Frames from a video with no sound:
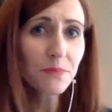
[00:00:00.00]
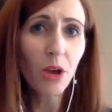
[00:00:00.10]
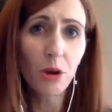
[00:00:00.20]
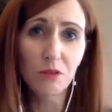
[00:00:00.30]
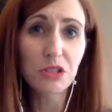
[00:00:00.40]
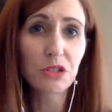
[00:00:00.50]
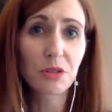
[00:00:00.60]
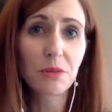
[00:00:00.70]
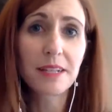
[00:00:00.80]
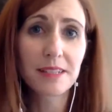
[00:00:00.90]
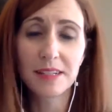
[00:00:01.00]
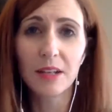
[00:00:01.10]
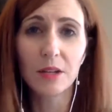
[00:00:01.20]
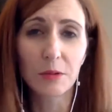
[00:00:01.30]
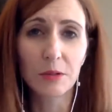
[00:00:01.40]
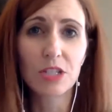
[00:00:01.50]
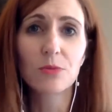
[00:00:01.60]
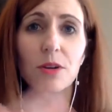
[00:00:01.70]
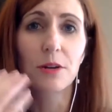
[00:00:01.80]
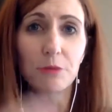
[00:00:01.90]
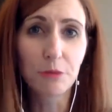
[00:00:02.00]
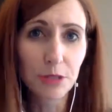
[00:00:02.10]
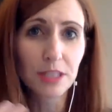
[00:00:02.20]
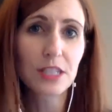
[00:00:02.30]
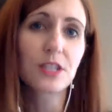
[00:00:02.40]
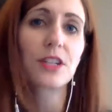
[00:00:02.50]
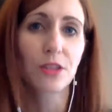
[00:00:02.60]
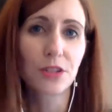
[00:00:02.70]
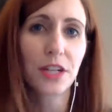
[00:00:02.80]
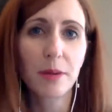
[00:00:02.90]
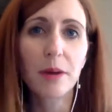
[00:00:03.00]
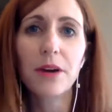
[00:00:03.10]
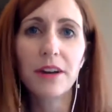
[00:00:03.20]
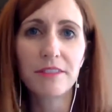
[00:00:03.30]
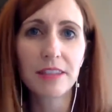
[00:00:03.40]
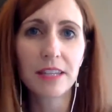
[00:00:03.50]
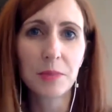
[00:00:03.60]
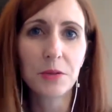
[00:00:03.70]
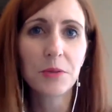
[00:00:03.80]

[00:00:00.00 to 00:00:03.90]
over to The Amazing Seller, which is where I really started learning about private label.